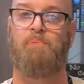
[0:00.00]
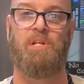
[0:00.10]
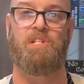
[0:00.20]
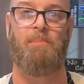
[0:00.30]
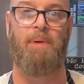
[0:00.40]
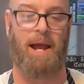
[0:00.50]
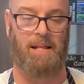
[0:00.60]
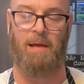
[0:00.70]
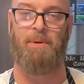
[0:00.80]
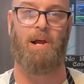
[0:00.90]
please come back
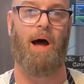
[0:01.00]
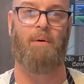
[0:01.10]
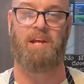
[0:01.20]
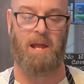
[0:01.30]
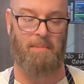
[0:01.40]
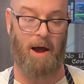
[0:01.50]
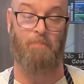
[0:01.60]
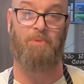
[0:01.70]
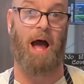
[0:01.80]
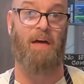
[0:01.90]
and let me know how it came
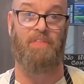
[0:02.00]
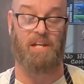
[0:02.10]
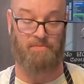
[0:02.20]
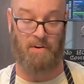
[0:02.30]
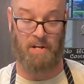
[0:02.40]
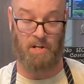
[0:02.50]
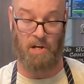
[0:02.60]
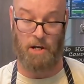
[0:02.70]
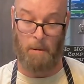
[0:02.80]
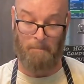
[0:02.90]
out. I think it's very
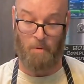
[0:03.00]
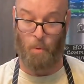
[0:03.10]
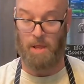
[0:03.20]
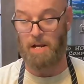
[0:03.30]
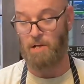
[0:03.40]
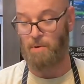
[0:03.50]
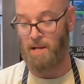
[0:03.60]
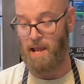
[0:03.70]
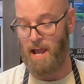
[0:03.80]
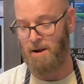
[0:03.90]
good. Will I do it
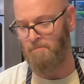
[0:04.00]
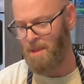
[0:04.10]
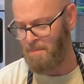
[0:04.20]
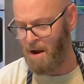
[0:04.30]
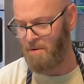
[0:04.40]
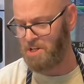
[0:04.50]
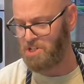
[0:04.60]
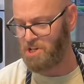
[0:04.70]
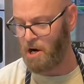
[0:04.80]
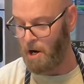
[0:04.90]
again? I'm not really
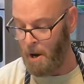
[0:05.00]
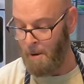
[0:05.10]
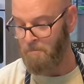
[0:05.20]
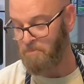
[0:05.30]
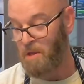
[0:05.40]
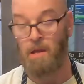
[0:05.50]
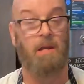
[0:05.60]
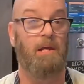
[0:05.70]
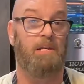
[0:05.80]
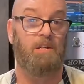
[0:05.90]
sure.
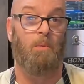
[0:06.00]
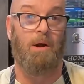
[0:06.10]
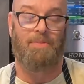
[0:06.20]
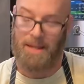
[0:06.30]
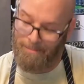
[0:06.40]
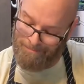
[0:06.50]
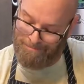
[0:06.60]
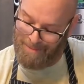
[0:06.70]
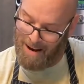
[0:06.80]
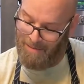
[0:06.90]
Is it worth it?
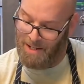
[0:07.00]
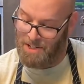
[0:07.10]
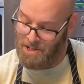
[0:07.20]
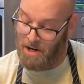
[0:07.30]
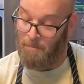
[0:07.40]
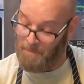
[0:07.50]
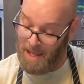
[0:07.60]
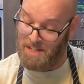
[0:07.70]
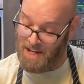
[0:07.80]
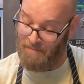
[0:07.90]
I'm not really sure.
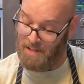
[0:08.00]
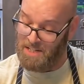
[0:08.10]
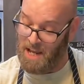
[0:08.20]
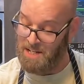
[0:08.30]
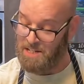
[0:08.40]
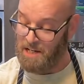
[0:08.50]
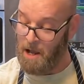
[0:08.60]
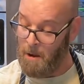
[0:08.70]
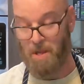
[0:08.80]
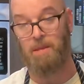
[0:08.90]
It's definitely tasty.
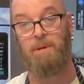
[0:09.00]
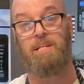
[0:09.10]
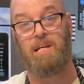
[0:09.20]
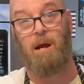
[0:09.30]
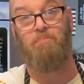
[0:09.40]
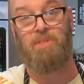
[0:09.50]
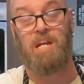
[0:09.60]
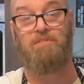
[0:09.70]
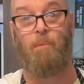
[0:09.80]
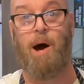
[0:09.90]
In the meantime,
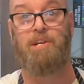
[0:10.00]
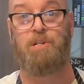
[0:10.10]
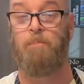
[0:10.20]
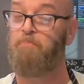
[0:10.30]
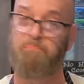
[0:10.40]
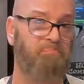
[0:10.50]
thanks for watching.